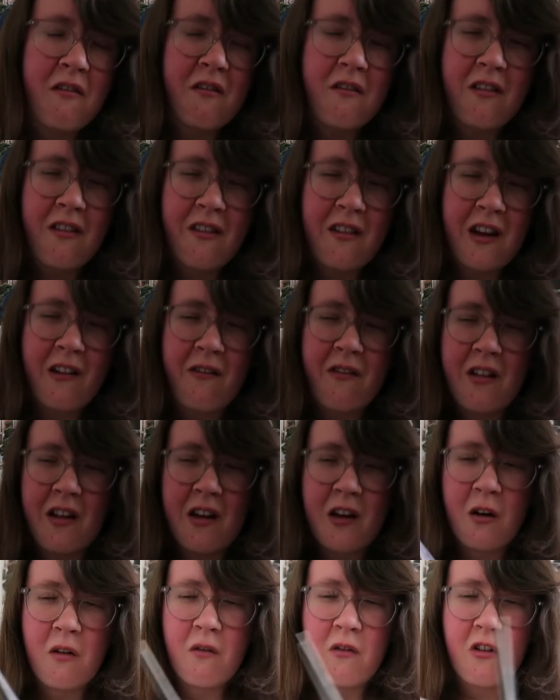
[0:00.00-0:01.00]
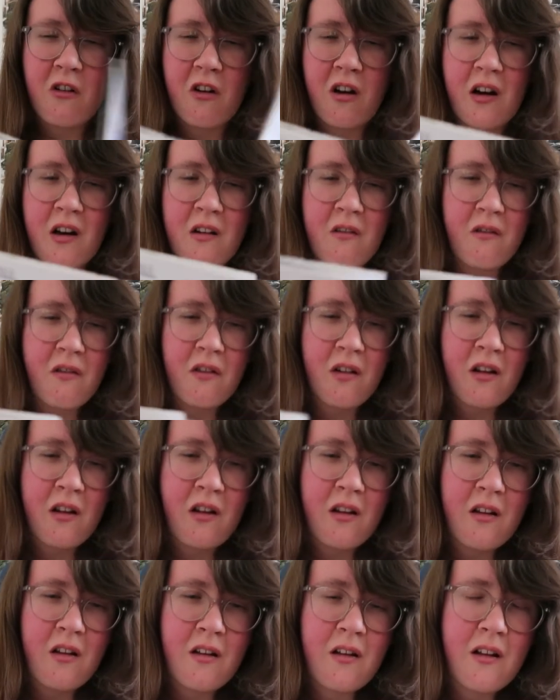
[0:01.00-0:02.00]
It's definitely Overdrive.
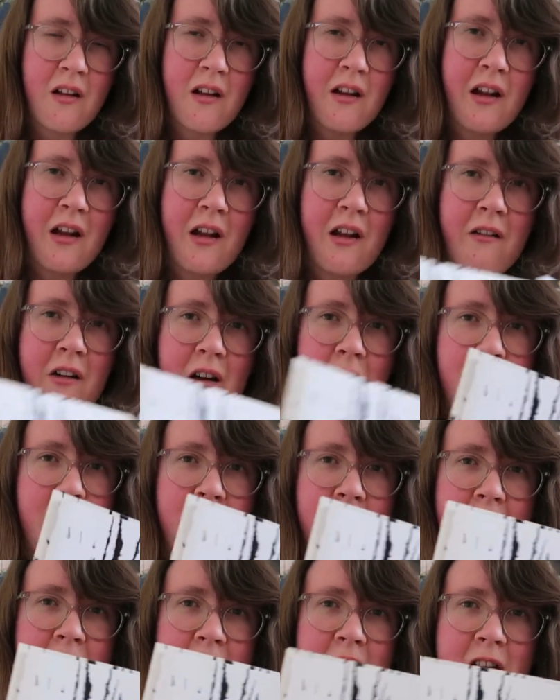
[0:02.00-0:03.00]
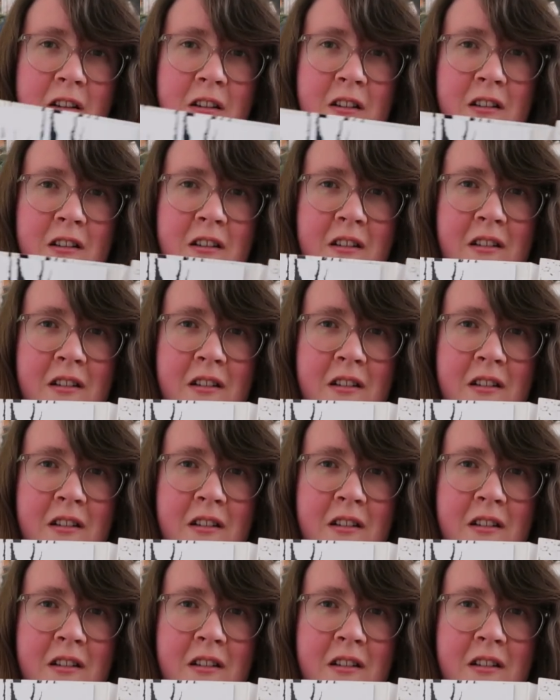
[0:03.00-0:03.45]
Note page.